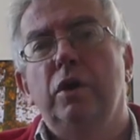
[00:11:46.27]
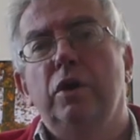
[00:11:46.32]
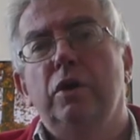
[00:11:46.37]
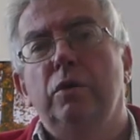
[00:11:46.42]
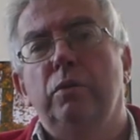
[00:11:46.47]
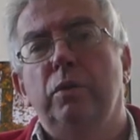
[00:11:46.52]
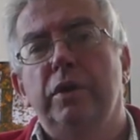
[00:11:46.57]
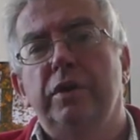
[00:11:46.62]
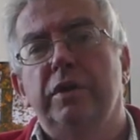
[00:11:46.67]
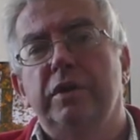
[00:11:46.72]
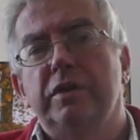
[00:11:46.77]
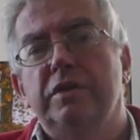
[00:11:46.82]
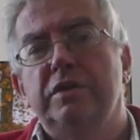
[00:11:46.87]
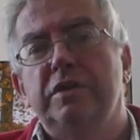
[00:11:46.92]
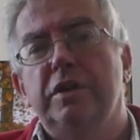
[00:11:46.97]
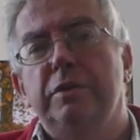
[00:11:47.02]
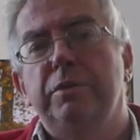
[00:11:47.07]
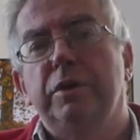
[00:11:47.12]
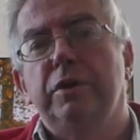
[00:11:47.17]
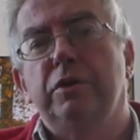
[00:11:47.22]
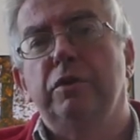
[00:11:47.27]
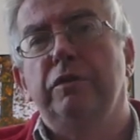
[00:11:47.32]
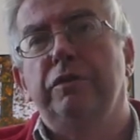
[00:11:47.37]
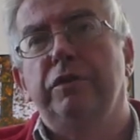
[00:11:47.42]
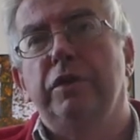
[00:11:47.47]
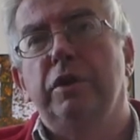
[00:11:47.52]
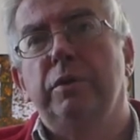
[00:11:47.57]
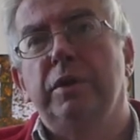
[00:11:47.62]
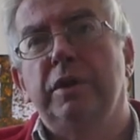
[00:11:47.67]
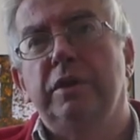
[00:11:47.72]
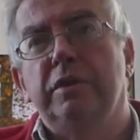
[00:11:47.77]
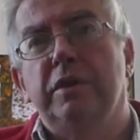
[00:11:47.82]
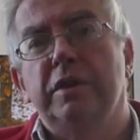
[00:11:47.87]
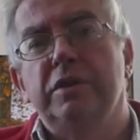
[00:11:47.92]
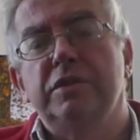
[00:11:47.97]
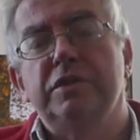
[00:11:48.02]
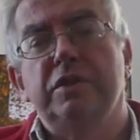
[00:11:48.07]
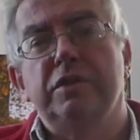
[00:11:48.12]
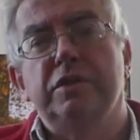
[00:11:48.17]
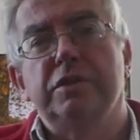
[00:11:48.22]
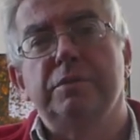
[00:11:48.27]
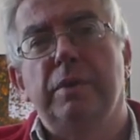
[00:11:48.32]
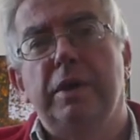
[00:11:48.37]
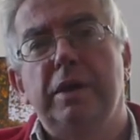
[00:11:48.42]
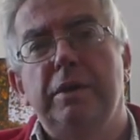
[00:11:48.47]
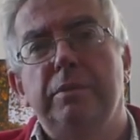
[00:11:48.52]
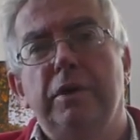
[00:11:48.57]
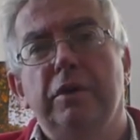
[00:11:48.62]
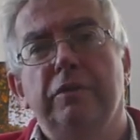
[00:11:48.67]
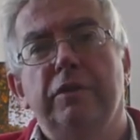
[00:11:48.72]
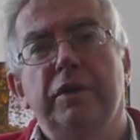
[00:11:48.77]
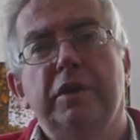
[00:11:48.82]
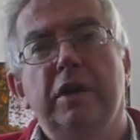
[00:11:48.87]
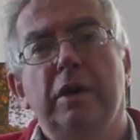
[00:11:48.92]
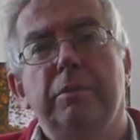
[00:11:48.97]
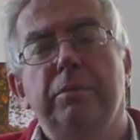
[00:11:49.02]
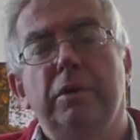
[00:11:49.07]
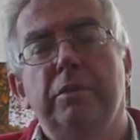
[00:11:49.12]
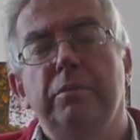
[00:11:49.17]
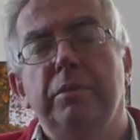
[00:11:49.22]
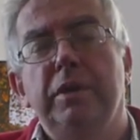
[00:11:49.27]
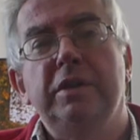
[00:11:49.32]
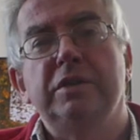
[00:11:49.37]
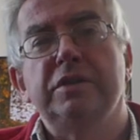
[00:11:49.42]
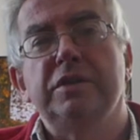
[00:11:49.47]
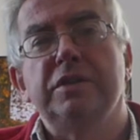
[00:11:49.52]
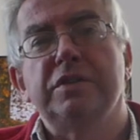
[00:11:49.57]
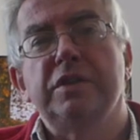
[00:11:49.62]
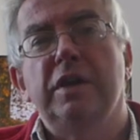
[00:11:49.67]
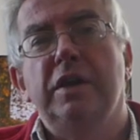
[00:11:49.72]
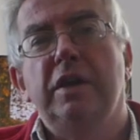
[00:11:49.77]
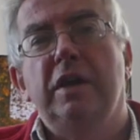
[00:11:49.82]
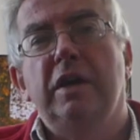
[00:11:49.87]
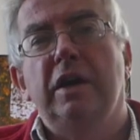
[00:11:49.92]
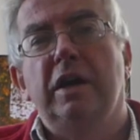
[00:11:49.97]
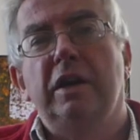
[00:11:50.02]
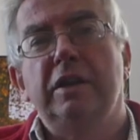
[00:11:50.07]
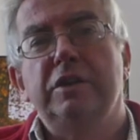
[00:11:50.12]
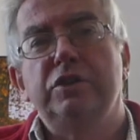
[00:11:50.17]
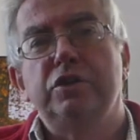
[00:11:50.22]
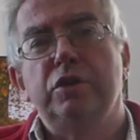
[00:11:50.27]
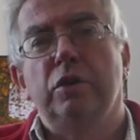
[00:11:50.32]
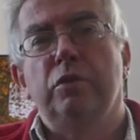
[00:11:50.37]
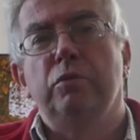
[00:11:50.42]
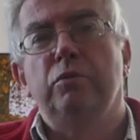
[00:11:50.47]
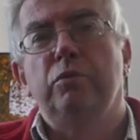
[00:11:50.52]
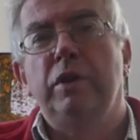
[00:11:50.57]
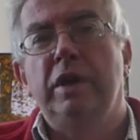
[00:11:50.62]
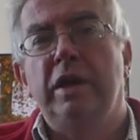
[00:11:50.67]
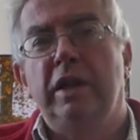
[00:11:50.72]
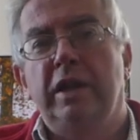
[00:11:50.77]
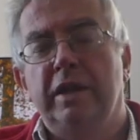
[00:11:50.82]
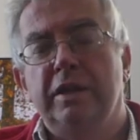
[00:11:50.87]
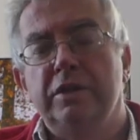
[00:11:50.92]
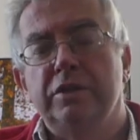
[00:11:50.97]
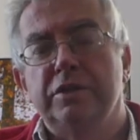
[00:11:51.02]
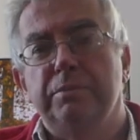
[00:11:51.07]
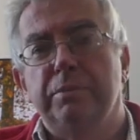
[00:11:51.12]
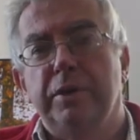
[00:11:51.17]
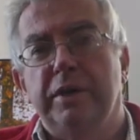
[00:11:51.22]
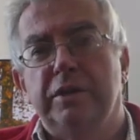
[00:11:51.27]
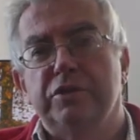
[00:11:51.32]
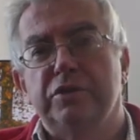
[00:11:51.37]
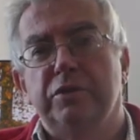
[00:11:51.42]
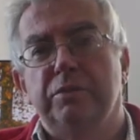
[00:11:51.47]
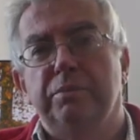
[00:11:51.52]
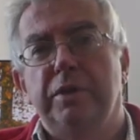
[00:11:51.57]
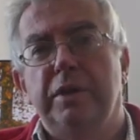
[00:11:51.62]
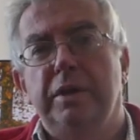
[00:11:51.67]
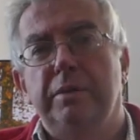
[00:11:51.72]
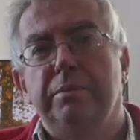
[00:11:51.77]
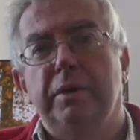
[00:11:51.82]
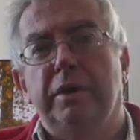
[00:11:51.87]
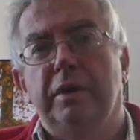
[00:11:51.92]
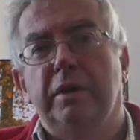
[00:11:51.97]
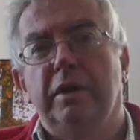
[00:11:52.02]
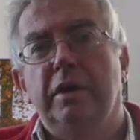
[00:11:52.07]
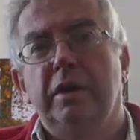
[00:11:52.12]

with a typical viewing distance maybe of a couple of meters, unless you're really into pixel peeping,